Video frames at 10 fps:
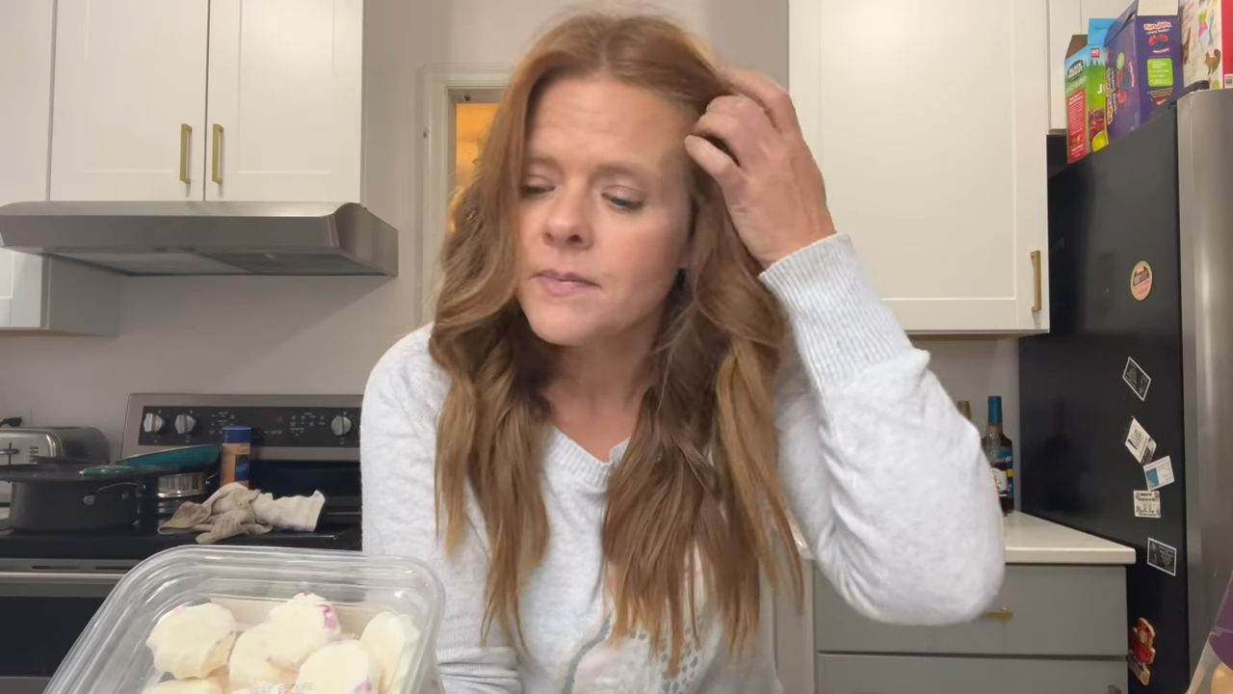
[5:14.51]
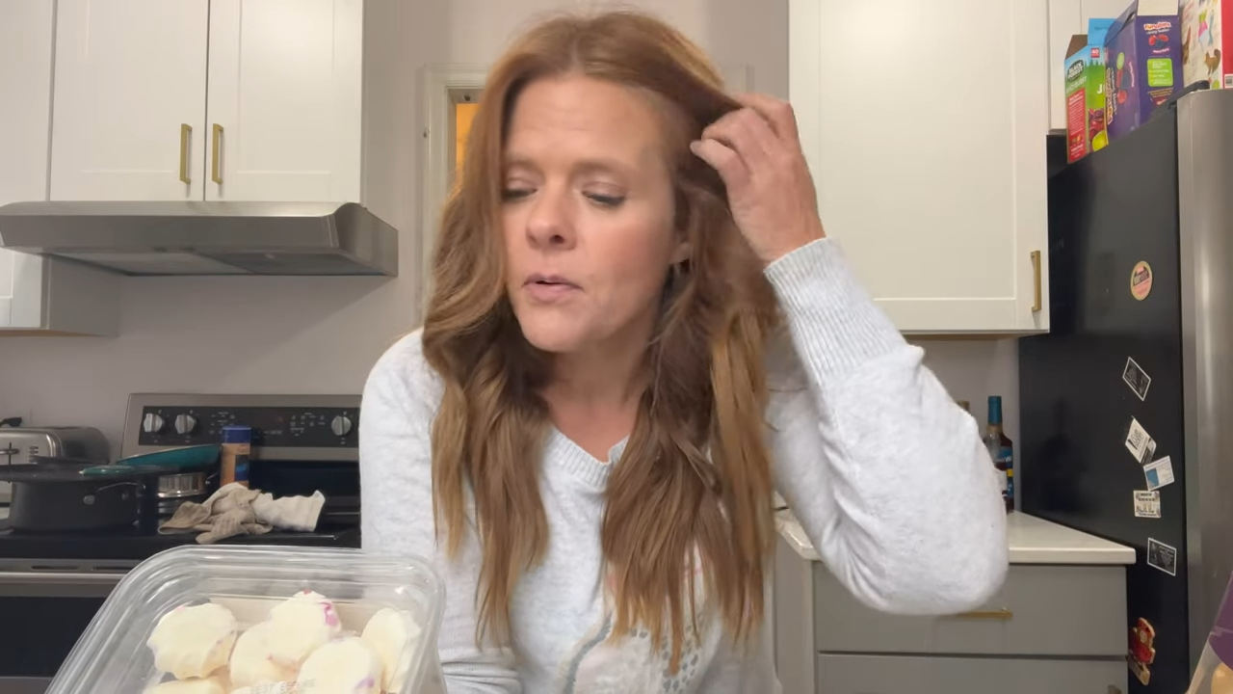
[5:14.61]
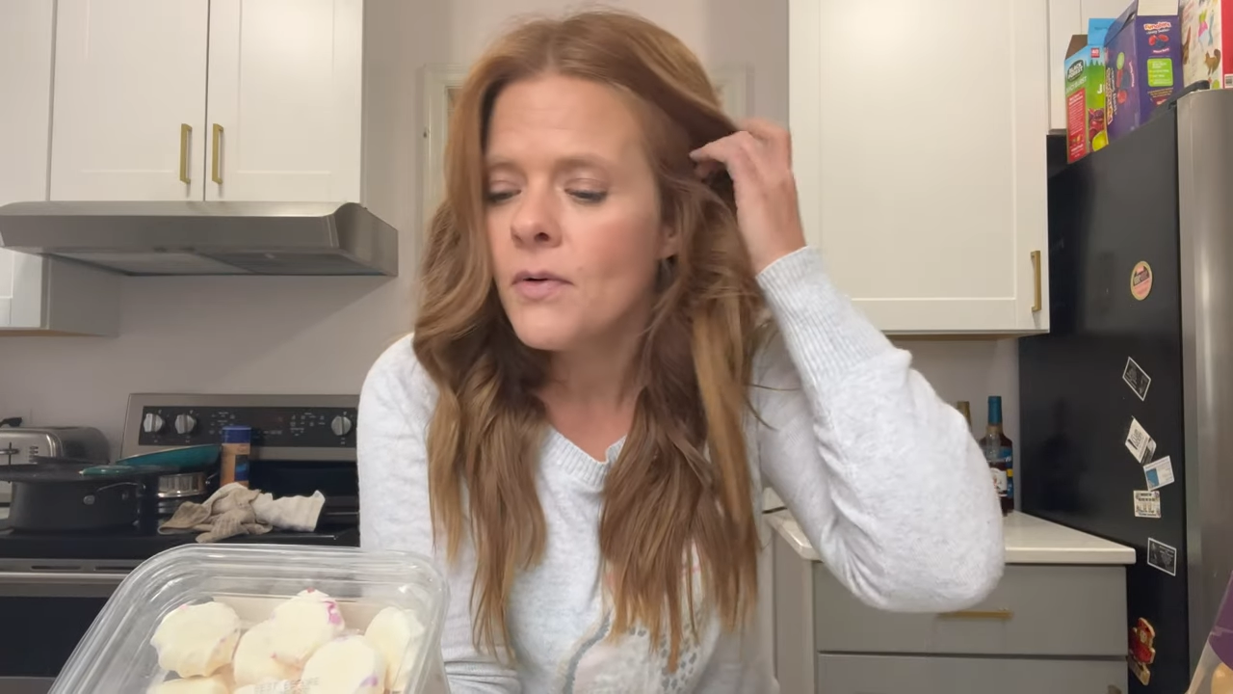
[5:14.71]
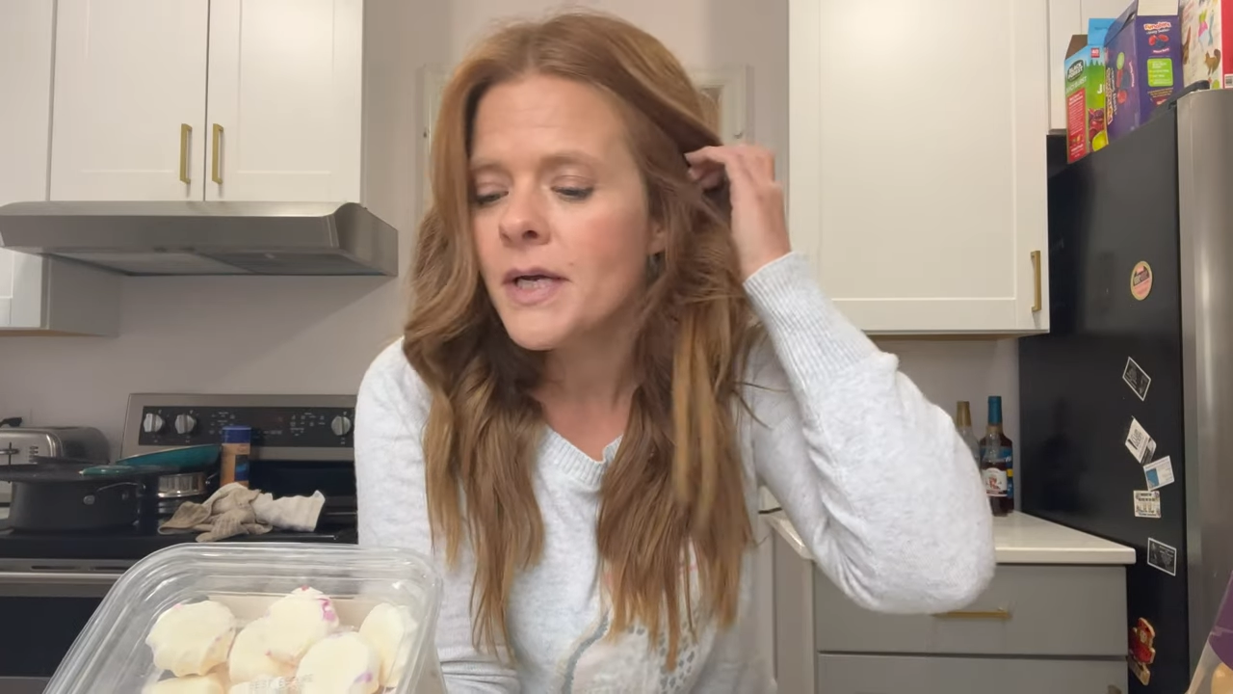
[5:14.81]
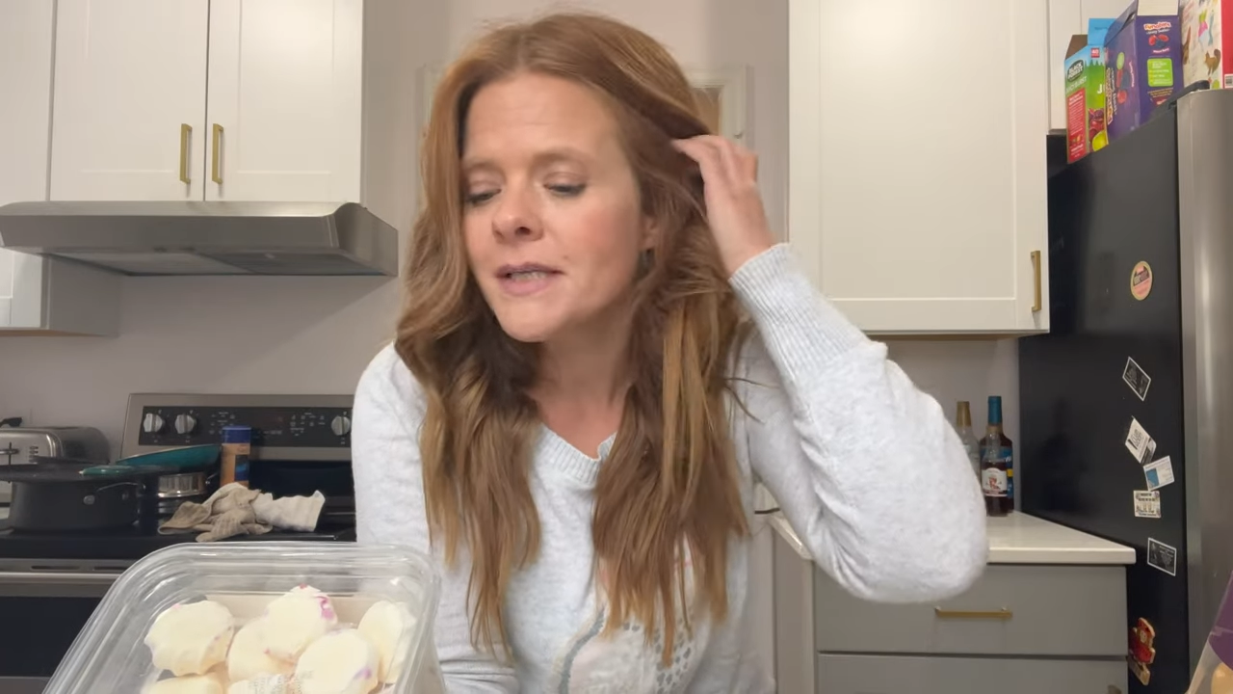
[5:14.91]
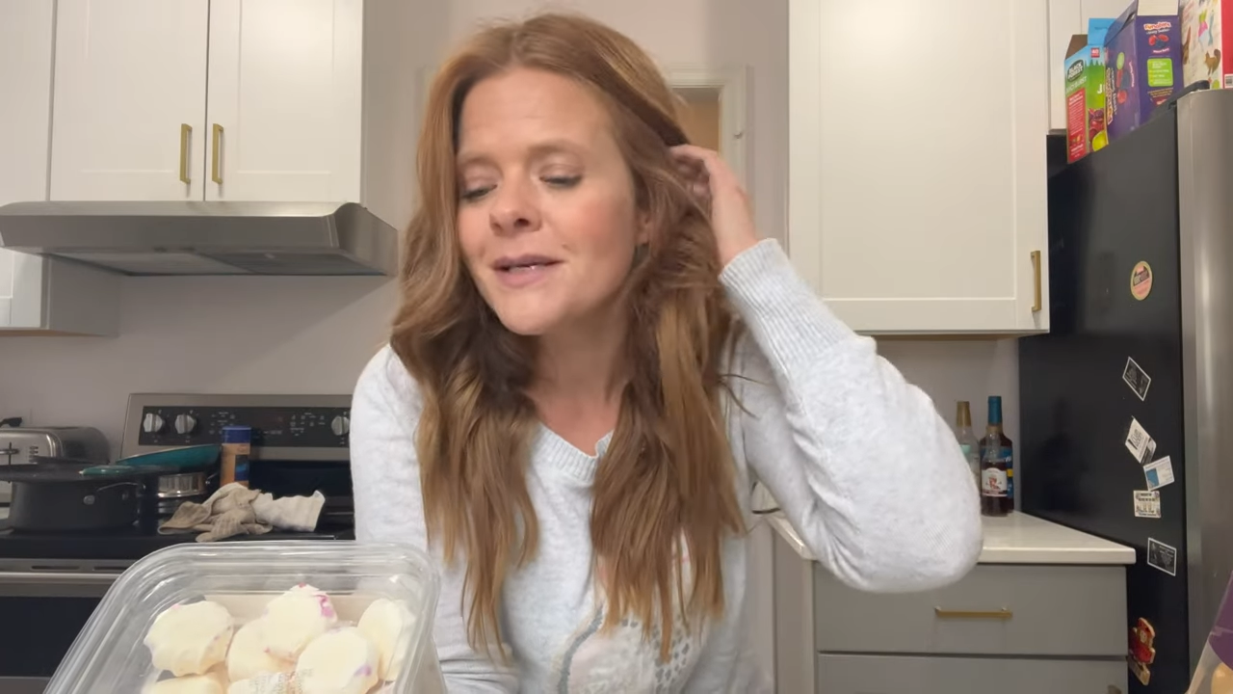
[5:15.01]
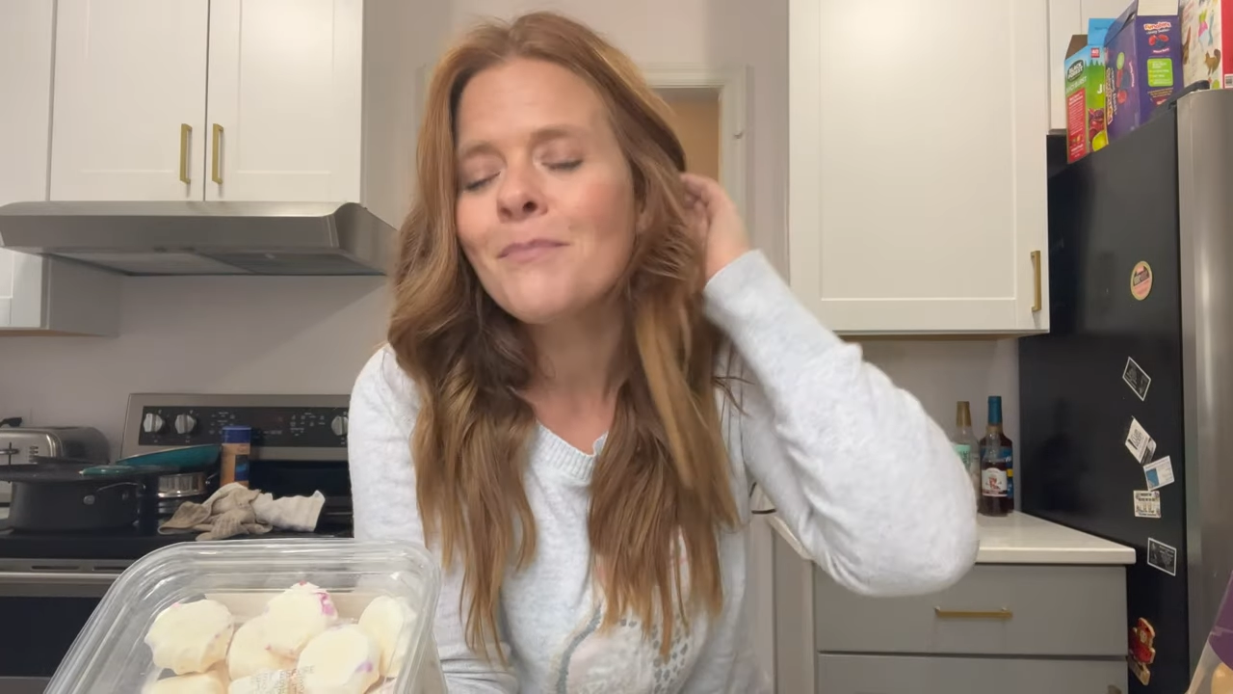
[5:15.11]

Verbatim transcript: points,